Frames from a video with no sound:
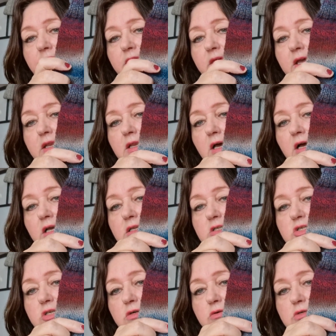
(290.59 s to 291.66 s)
Then I
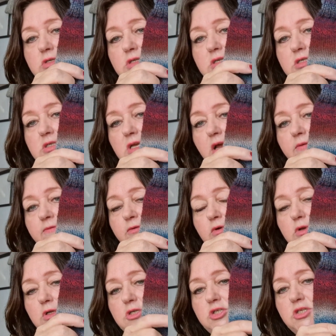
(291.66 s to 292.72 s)
chose this time
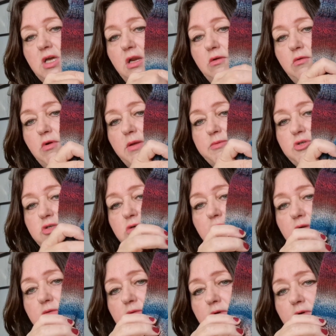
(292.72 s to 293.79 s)
for the shadow wrap
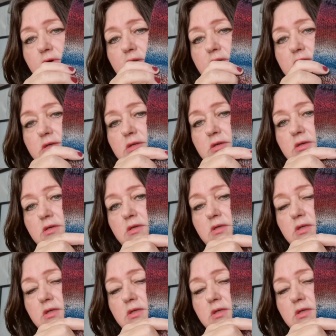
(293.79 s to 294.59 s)
short row heel.